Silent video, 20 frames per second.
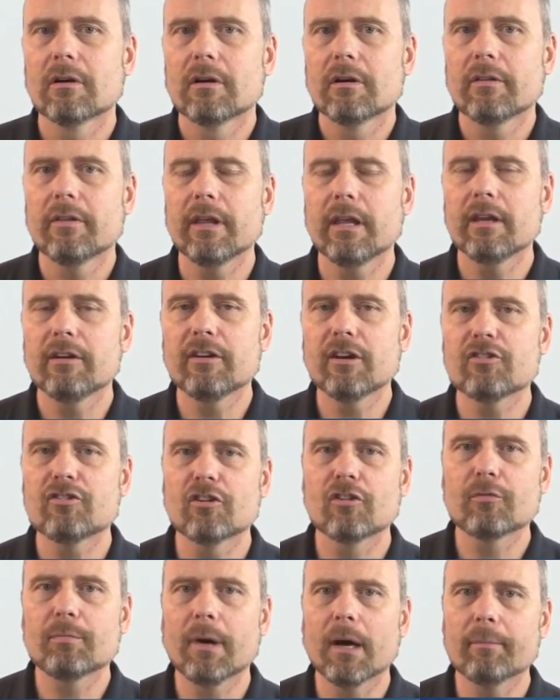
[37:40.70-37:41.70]
the
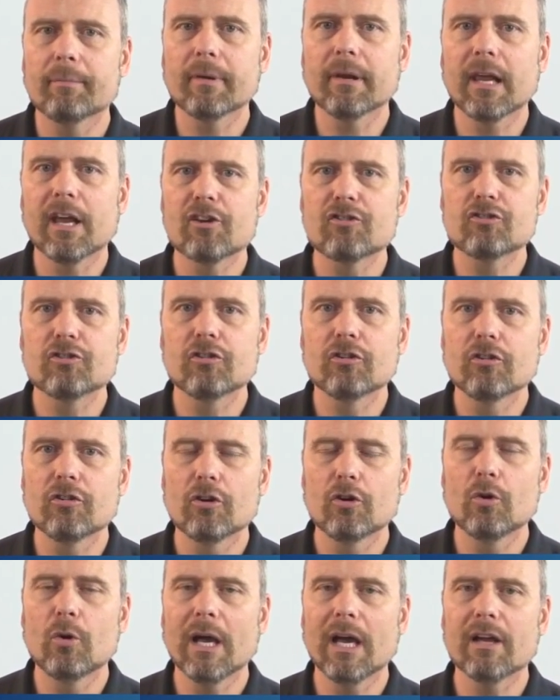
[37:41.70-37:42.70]
indigenous population
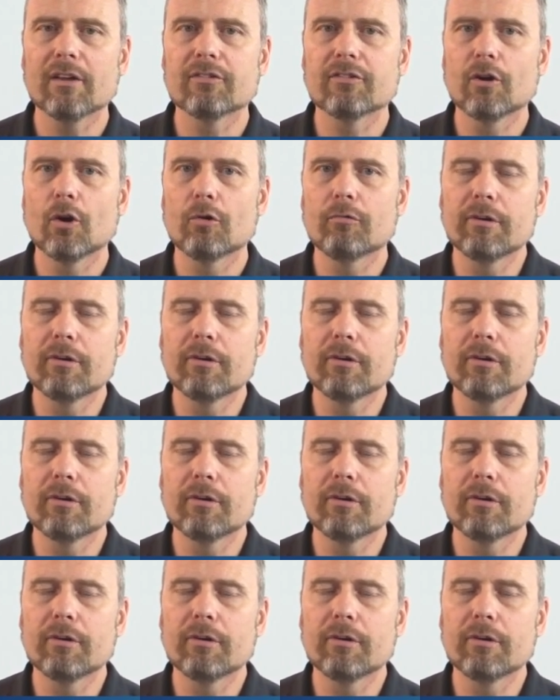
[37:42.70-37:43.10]
who has no